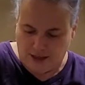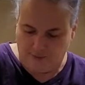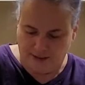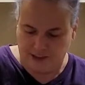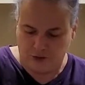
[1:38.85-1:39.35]

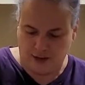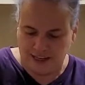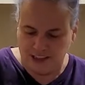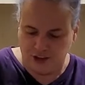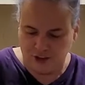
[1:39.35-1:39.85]
It's the way I
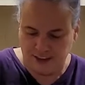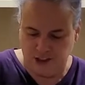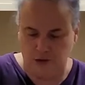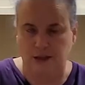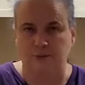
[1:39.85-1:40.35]
usually
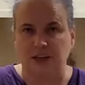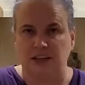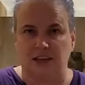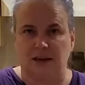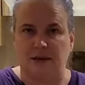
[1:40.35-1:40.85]
do it,
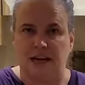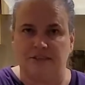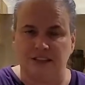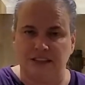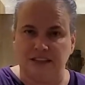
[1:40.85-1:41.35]
but I'm
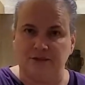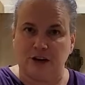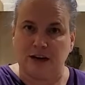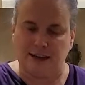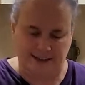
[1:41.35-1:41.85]
having a different
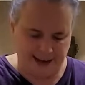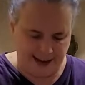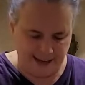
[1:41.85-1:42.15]
kind of day,